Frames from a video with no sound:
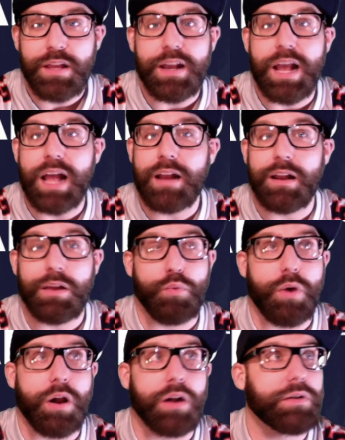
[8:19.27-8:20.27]
Not
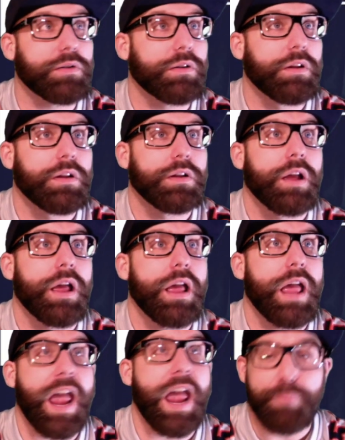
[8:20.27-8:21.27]
our
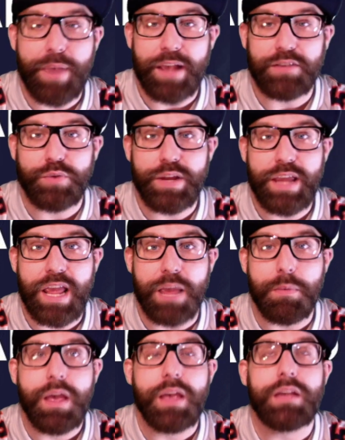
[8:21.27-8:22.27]
halfback screen
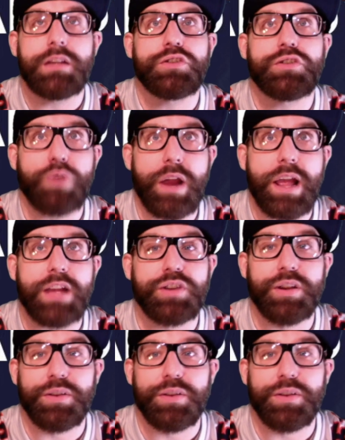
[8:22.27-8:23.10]
game is trash.